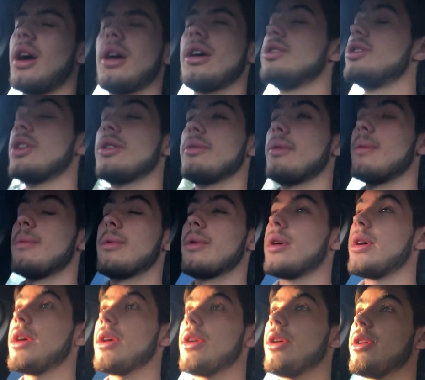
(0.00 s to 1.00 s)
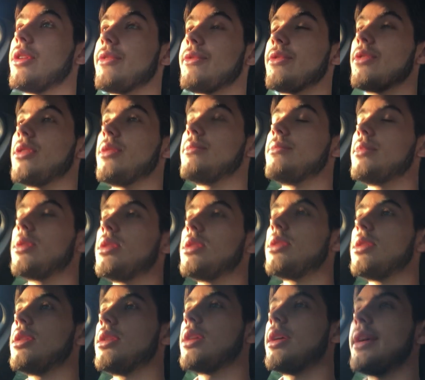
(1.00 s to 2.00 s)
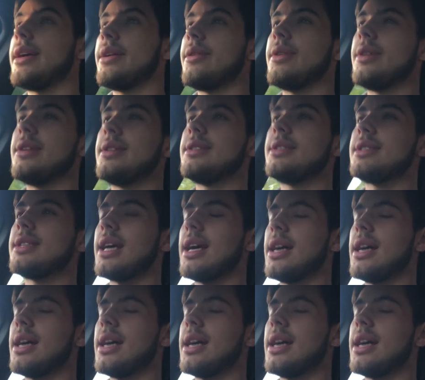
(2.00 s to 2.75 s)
don't remember where I heard it from. It was,